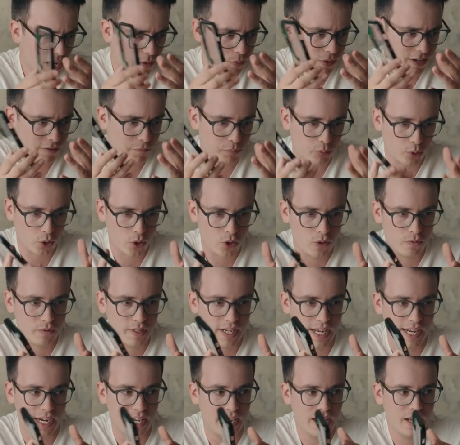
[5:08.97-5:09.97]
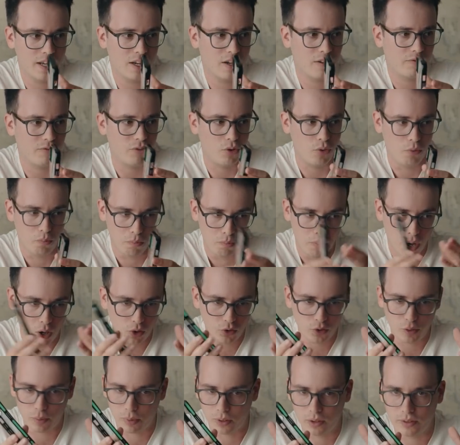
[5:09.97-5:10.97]
And we've proved it through
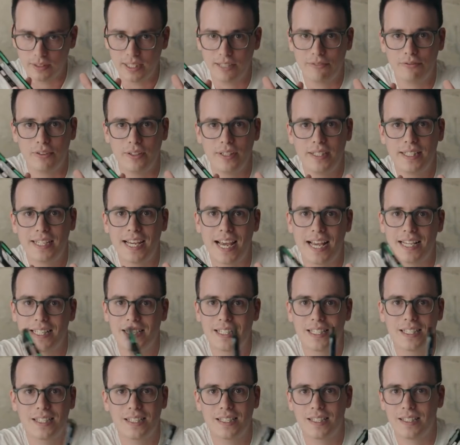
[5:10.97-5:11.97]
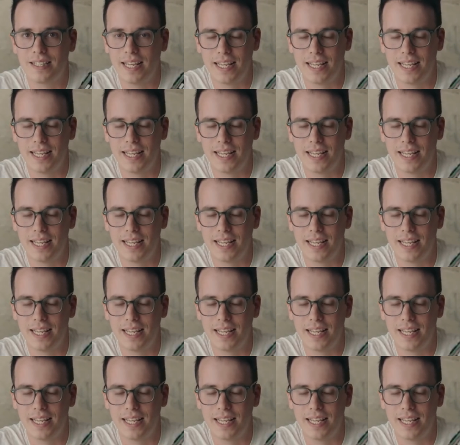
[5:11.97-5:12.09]
multiple different tests.